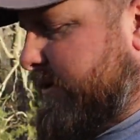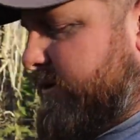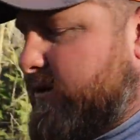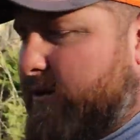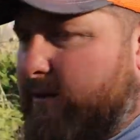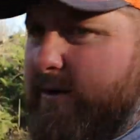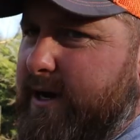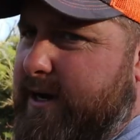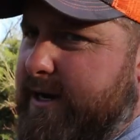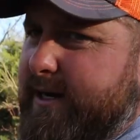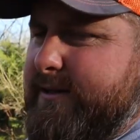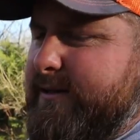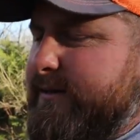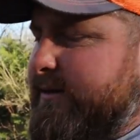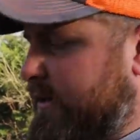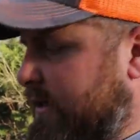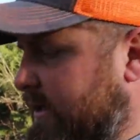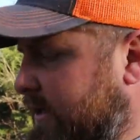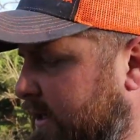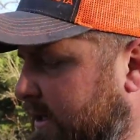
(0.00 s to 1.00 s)
already
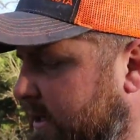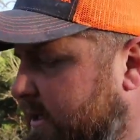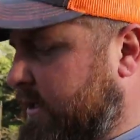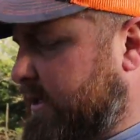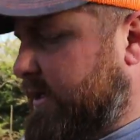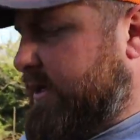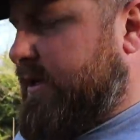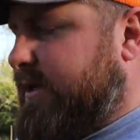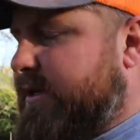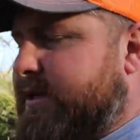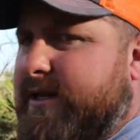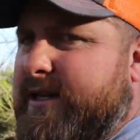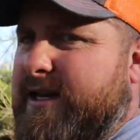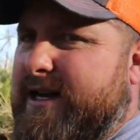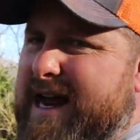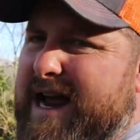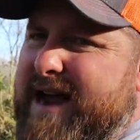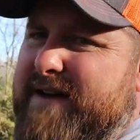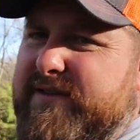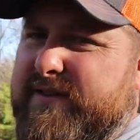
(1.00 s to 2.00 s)

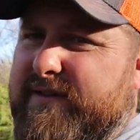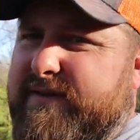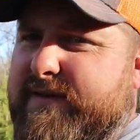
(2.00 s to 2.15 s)
and have